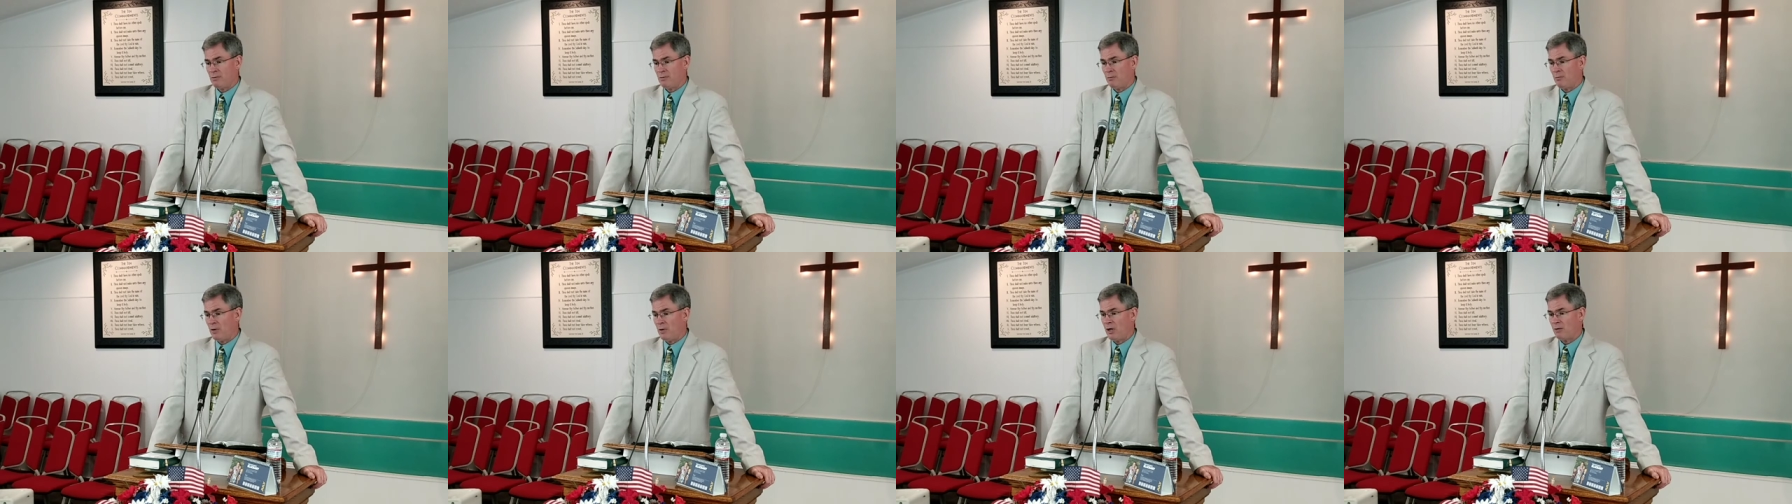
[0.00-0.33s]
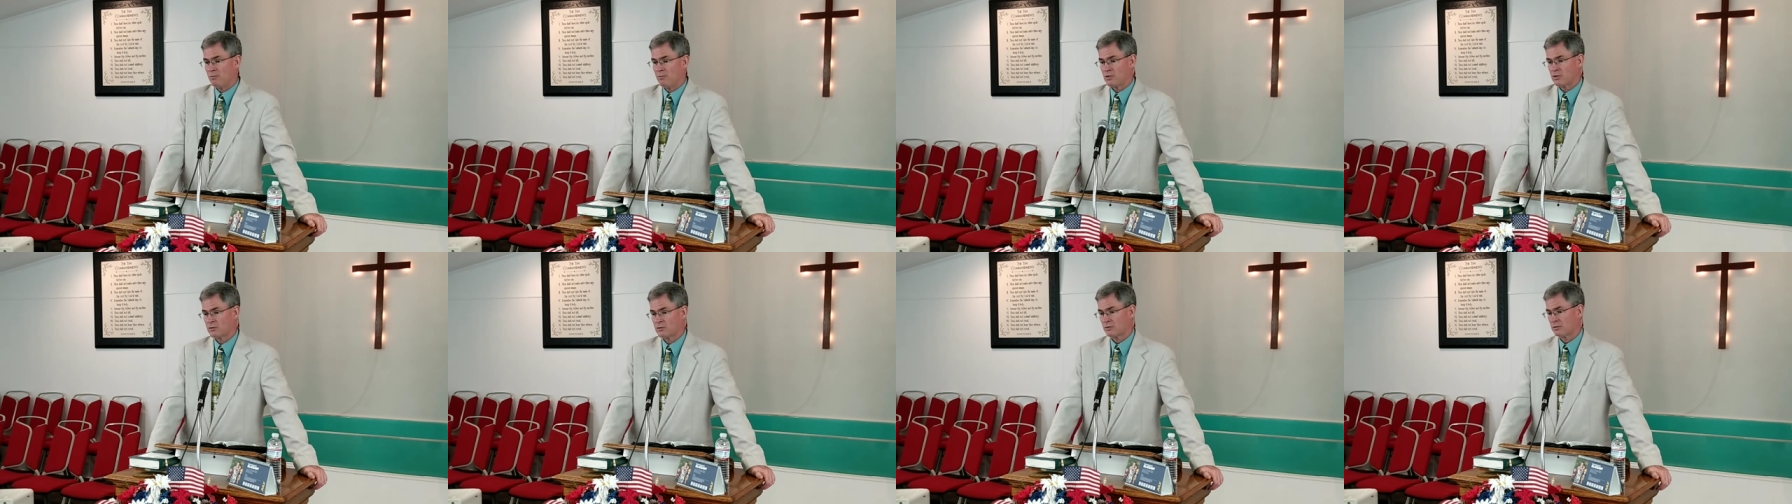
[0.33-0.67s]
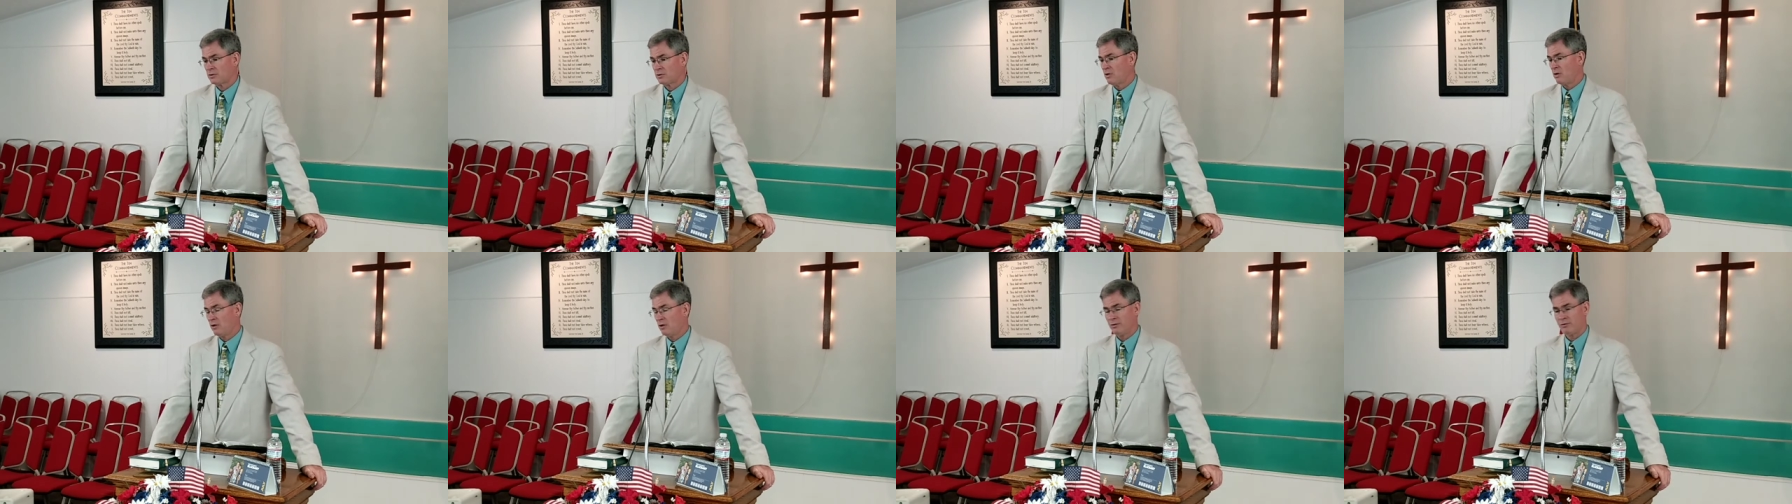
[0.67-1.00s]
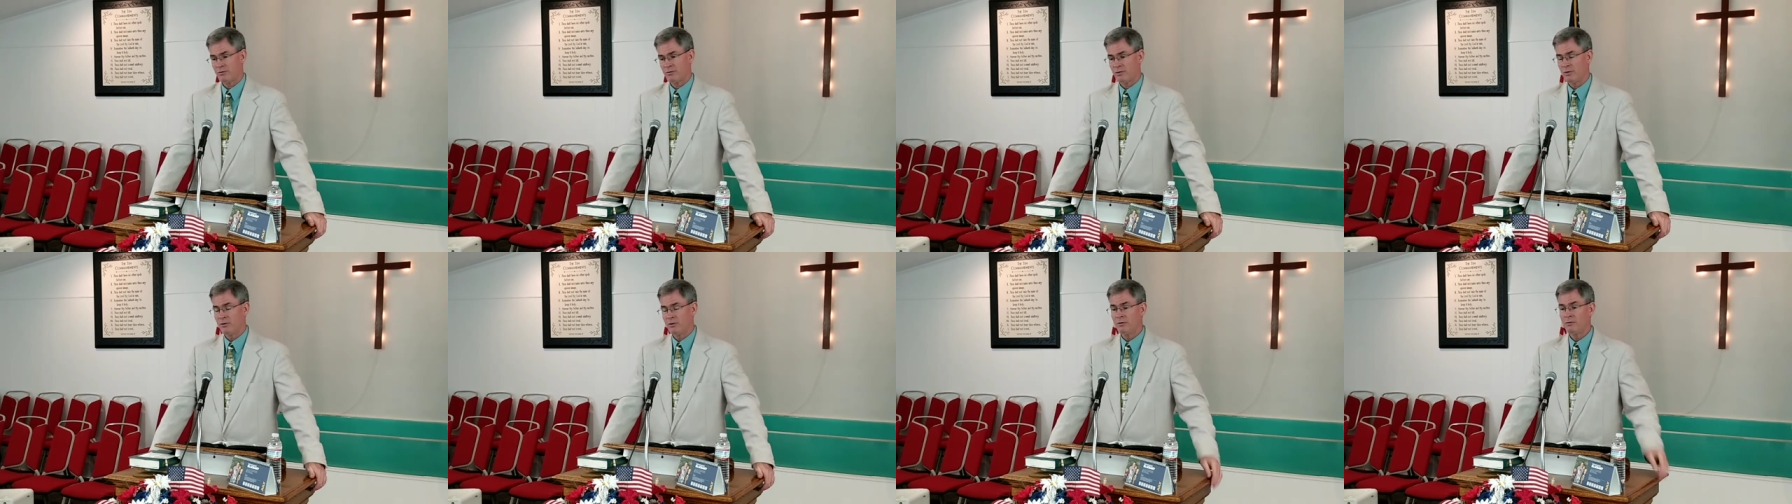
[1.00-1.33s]
that my mom's
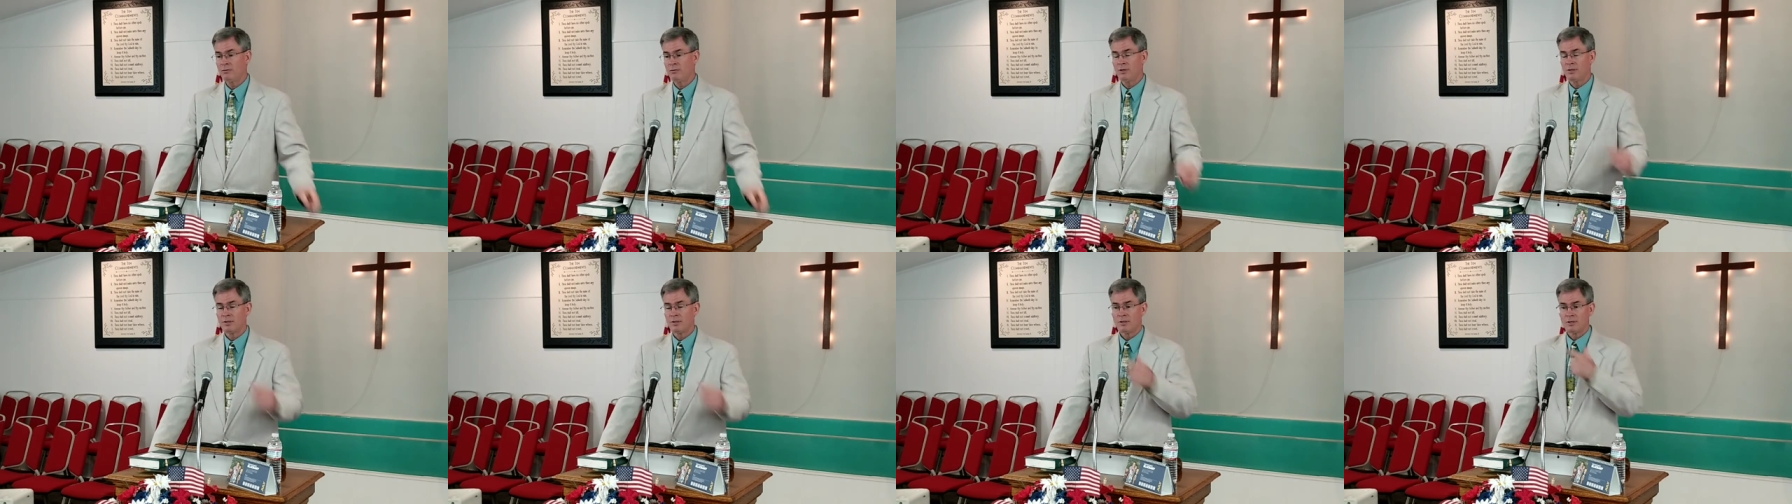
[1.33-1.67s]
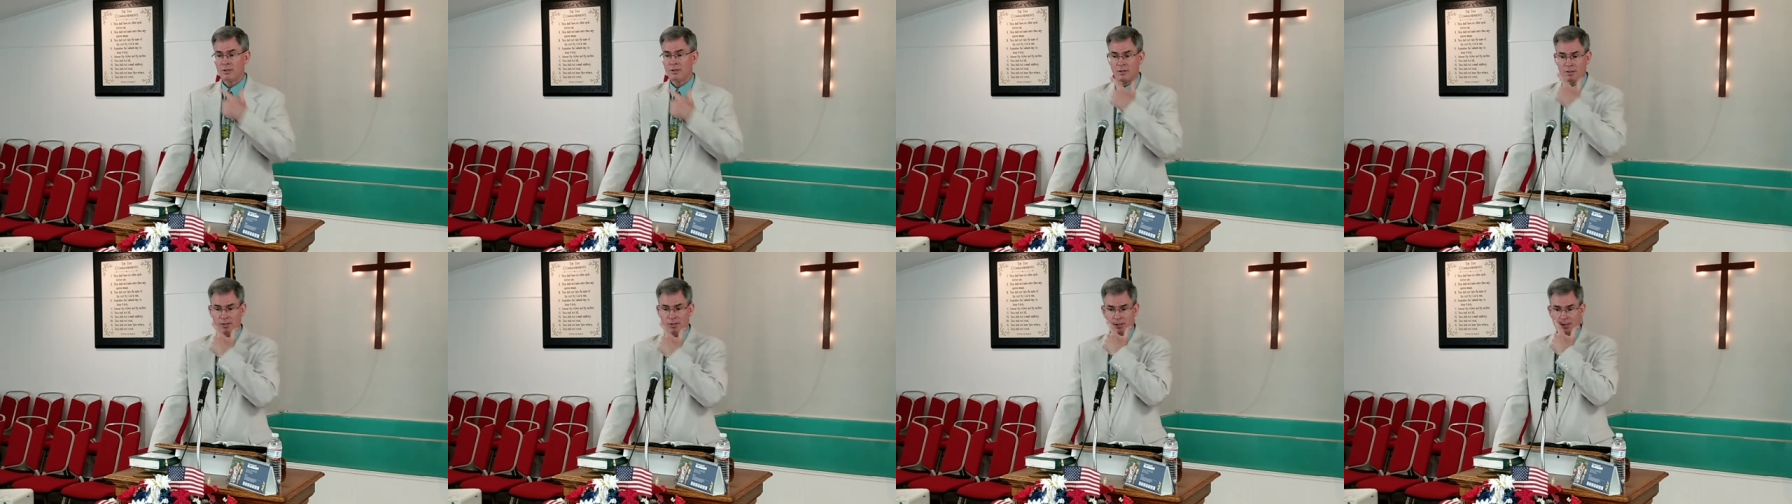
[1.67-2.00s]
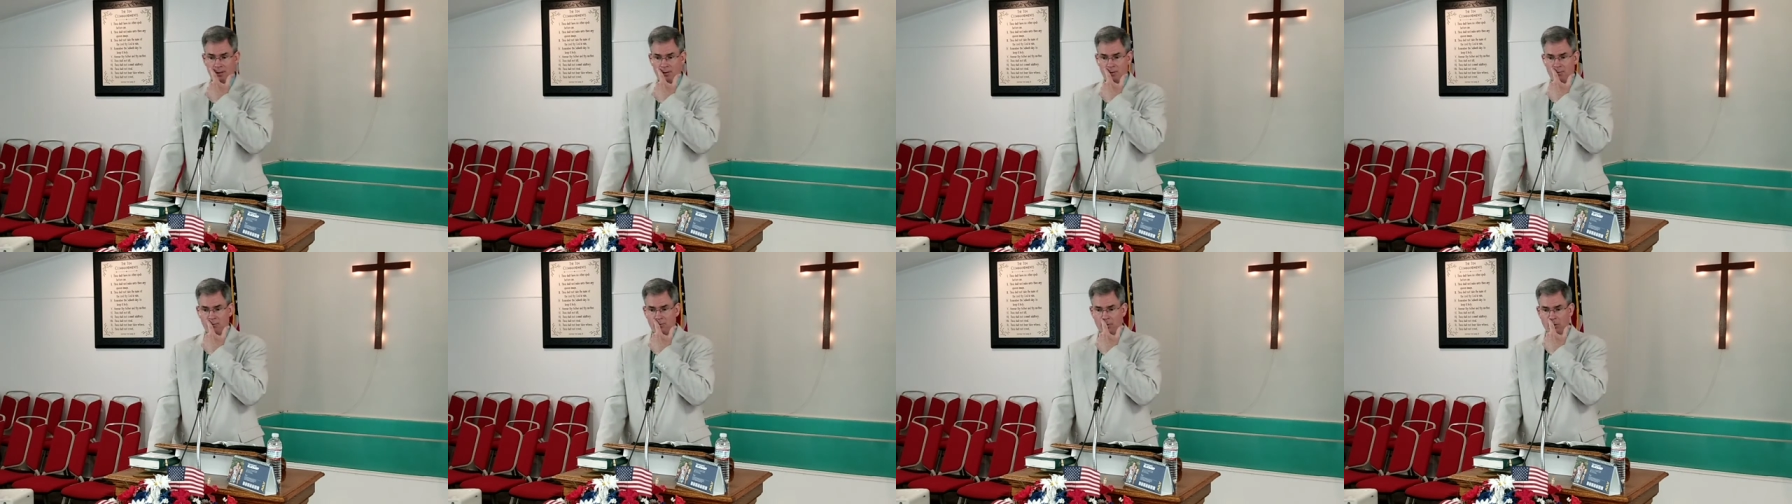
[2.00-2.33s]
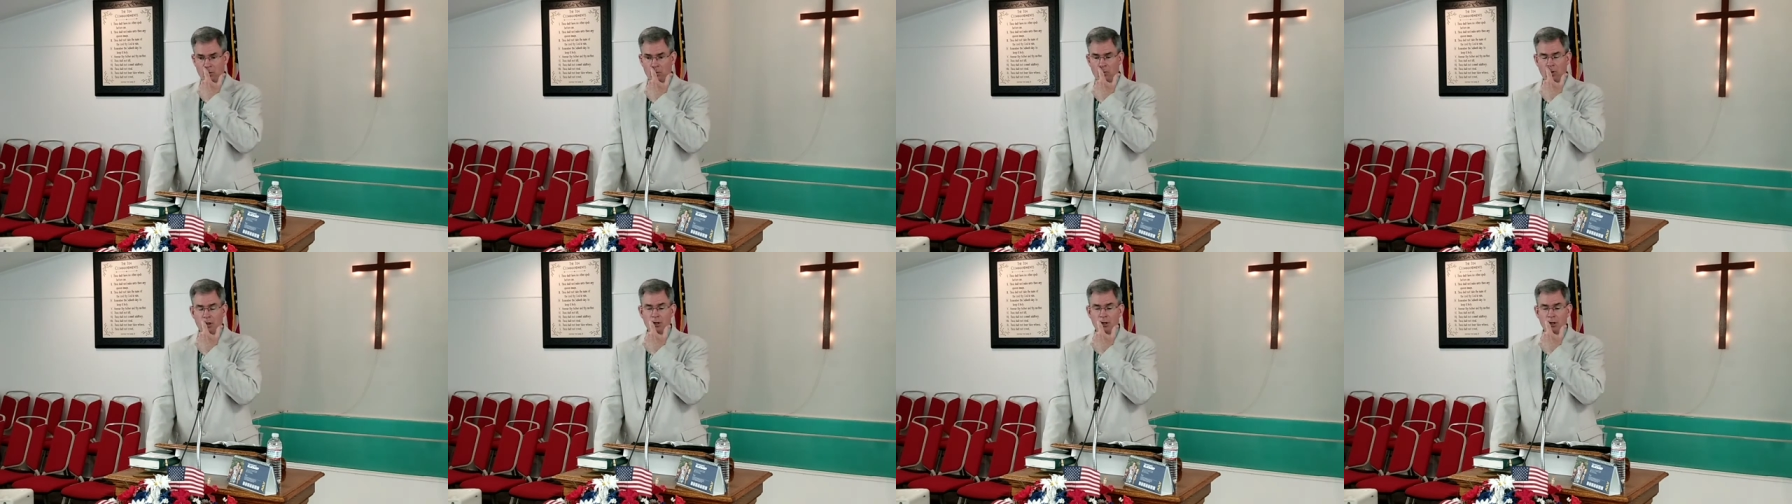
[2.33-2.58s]
gone through but